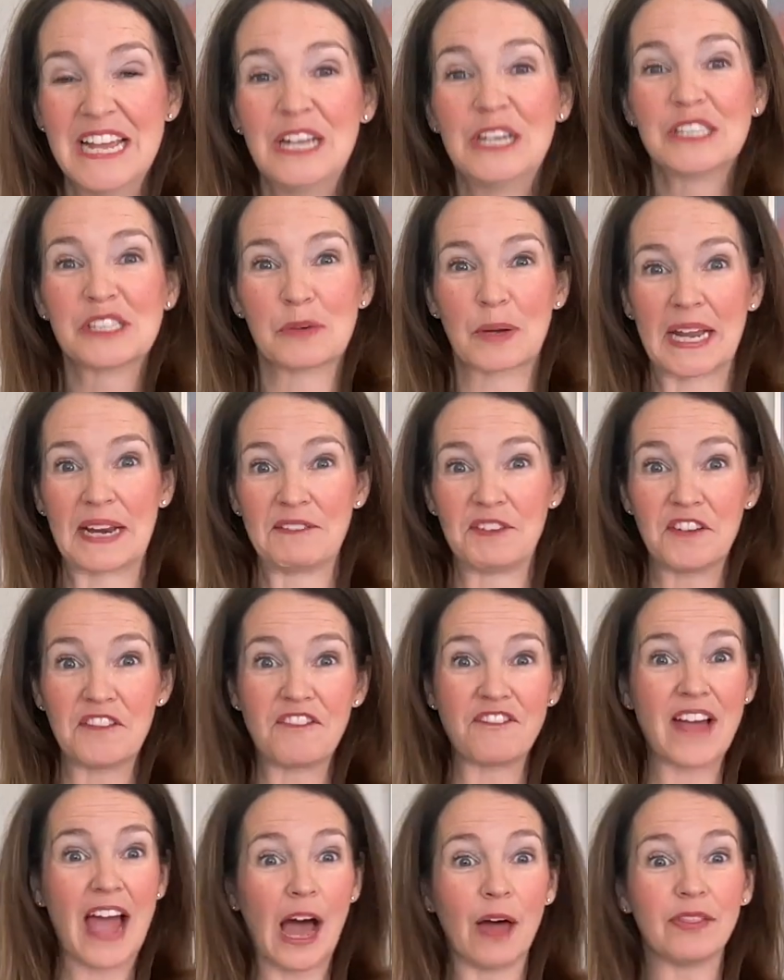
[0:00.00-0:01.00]
So again, if you
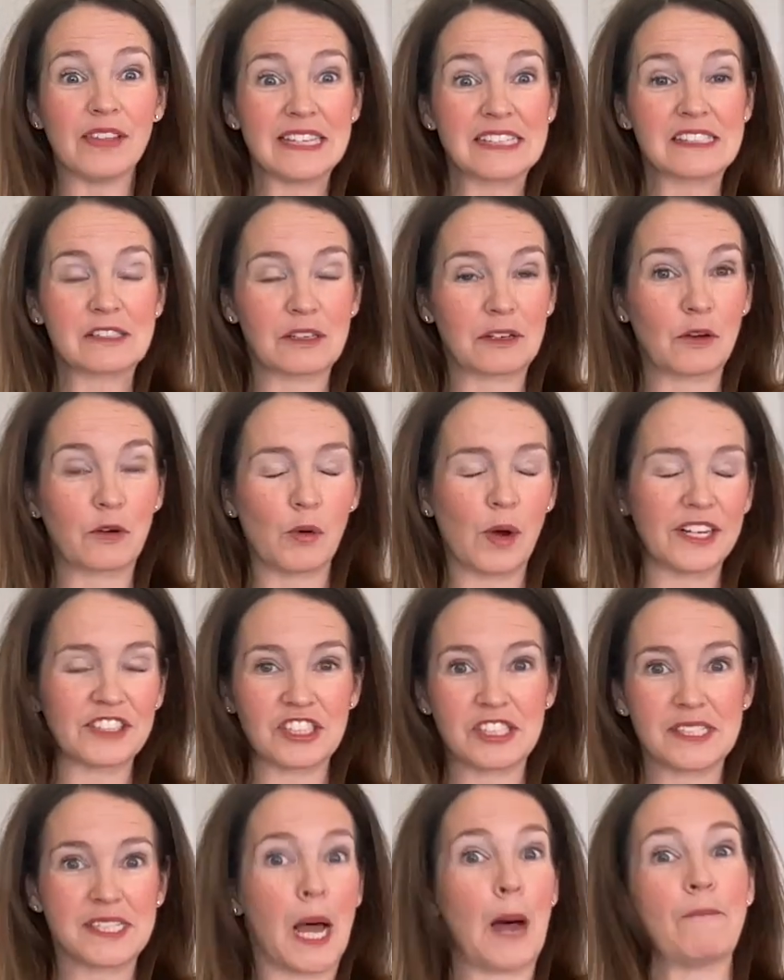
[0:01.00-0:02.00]
found these
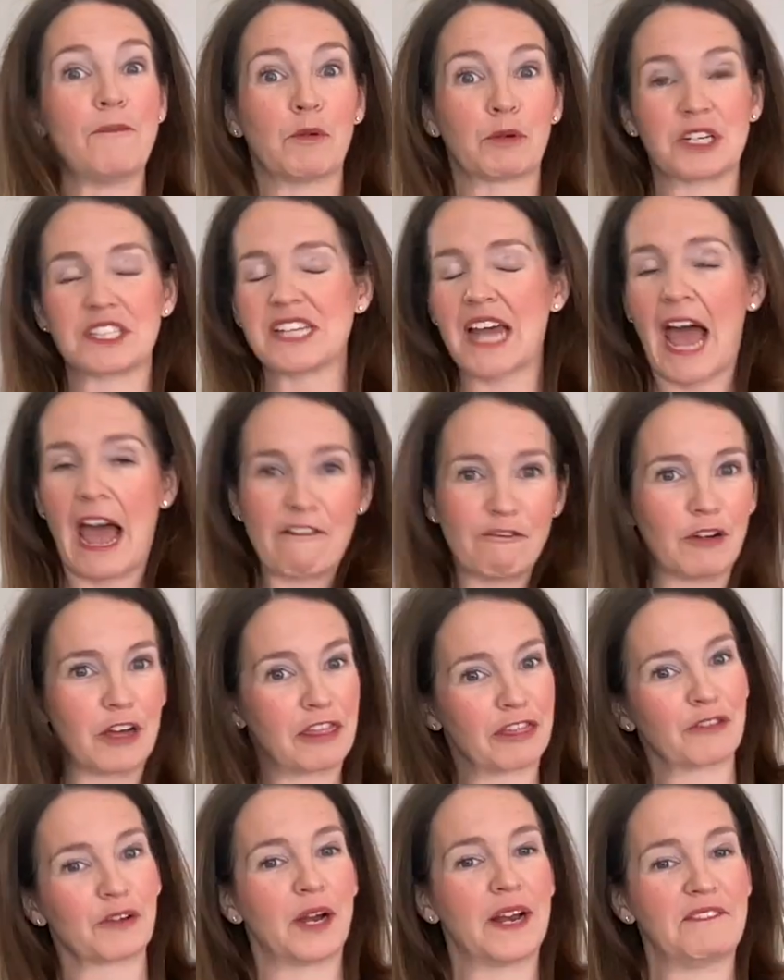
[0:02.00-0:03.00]
questions helpful, we're just halfway
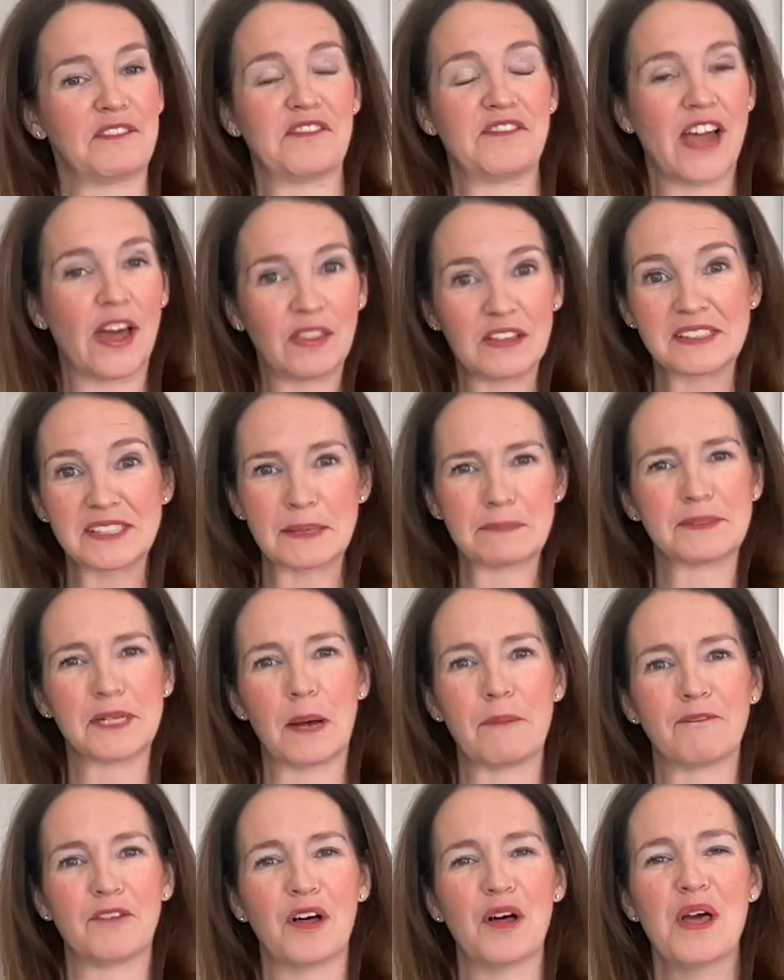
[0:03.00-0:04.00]
through it. If you found these tips
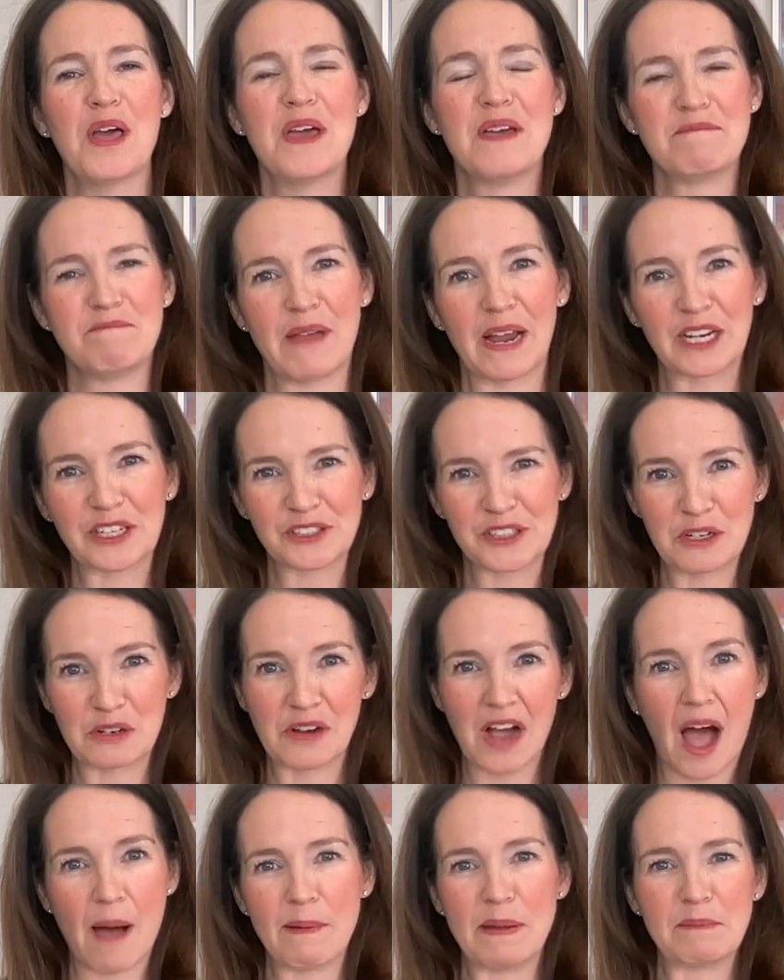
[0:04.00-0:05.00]
helpful, make sure you
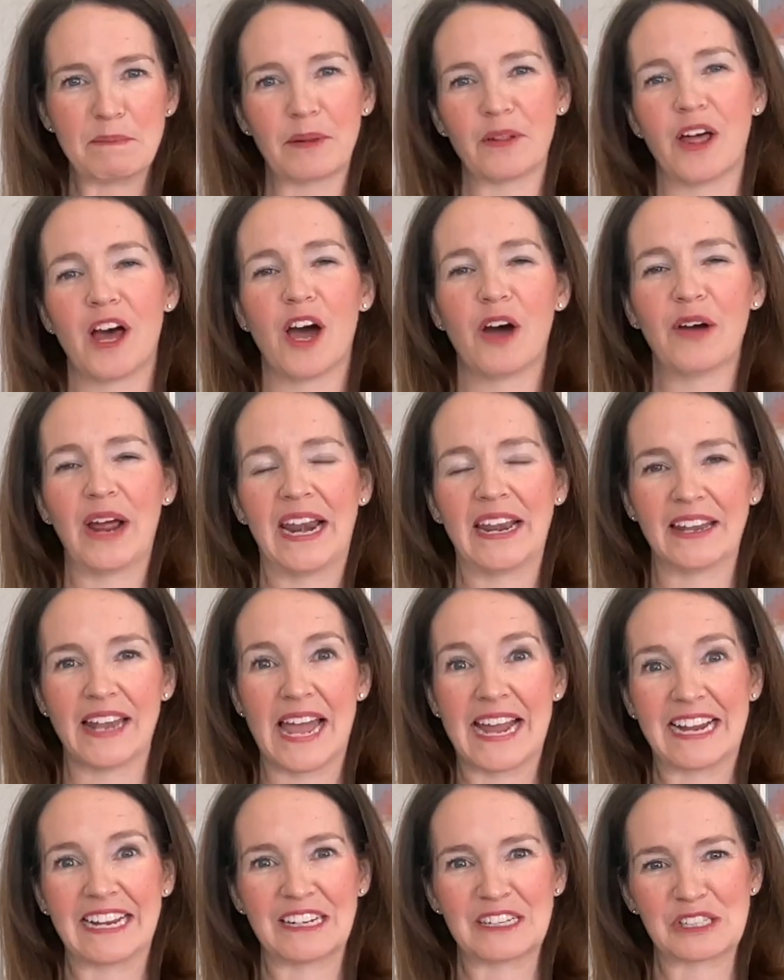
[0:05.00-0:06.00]
comment below and
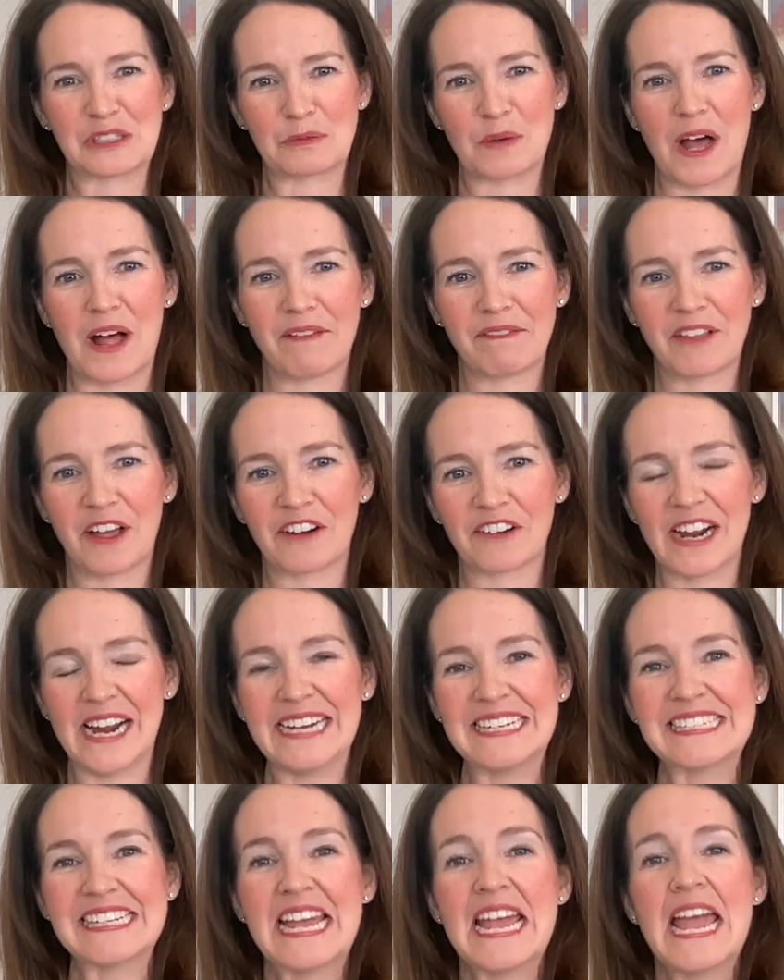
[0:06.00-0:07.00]
like it as well. All right.